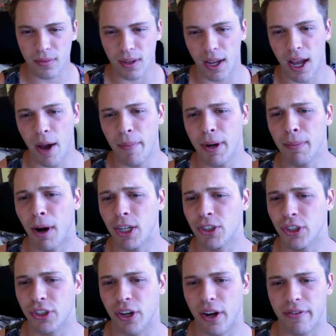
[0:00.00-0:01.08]
How many
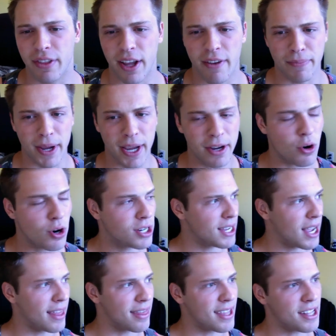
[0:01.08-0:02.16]
modules do you have in the FBA course?
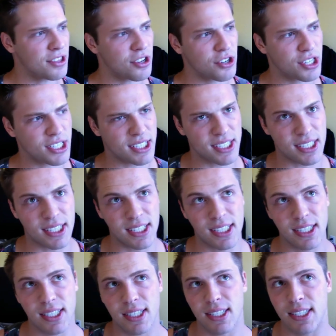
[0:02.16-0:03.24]
I think there's
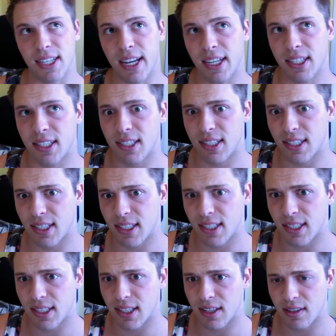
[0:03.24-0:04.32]

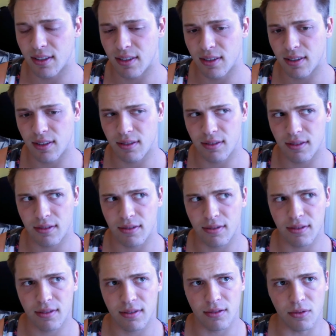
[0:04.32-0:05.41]
6
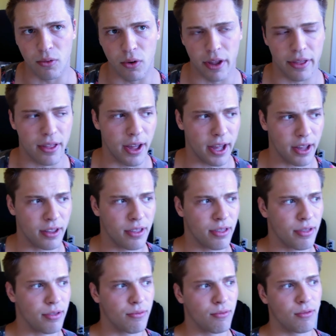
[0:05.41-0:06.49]
with like
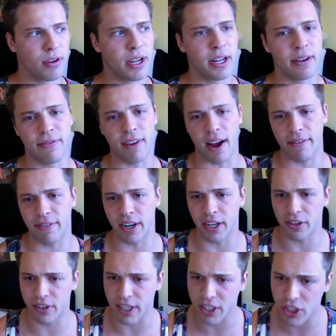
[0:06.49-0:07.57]
3 to 5
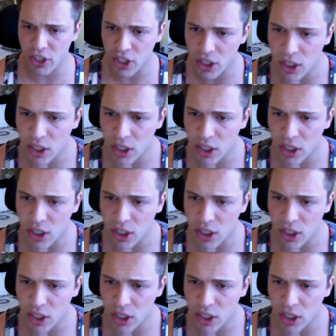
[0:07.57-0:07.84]
videos each.